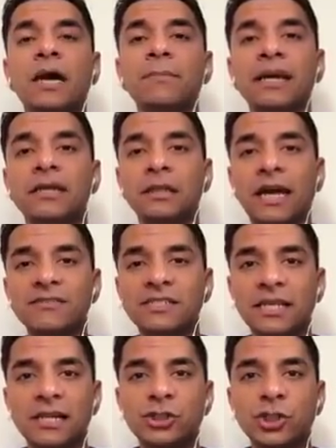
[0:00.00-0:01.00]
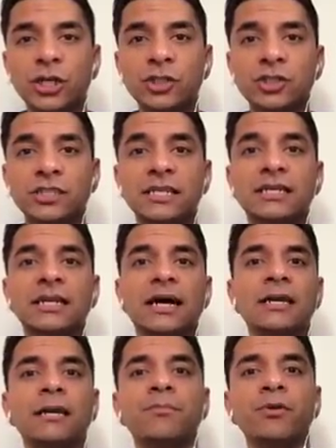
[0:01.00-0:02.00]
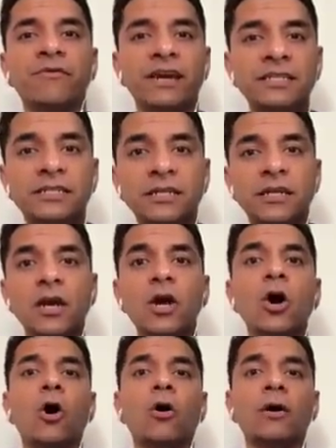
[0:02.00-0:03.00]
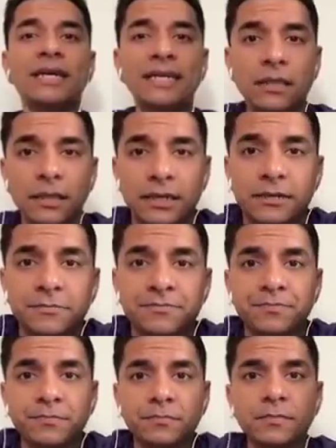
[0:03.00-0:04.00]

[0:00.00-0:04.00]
and make lifestyle changes that can either prevent it or heal it.